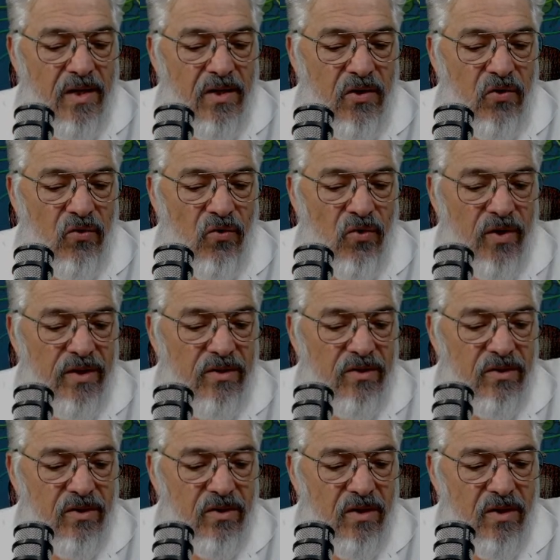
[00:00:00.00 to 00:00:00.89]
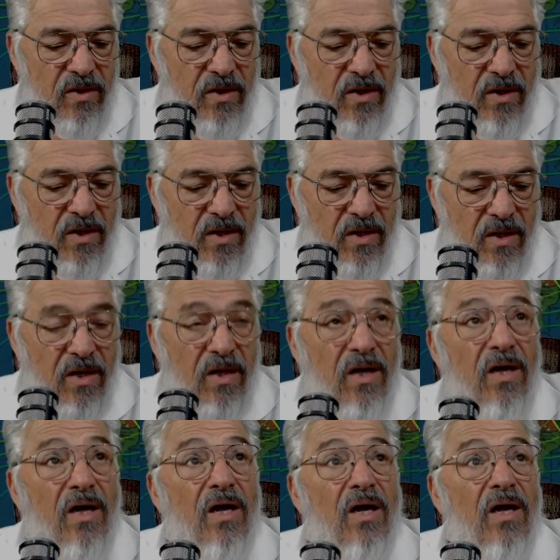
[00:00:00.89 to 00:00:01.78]
noise
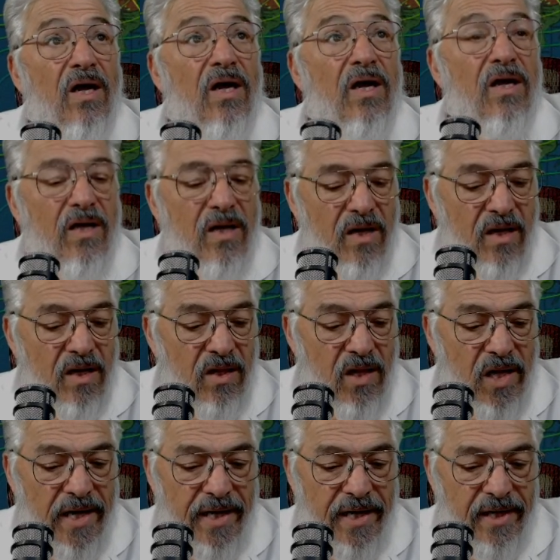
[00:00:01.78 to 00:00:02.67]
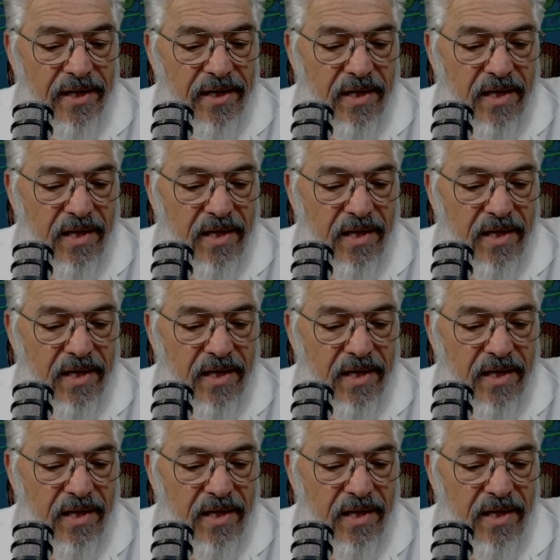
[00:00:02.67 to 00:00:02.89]
client.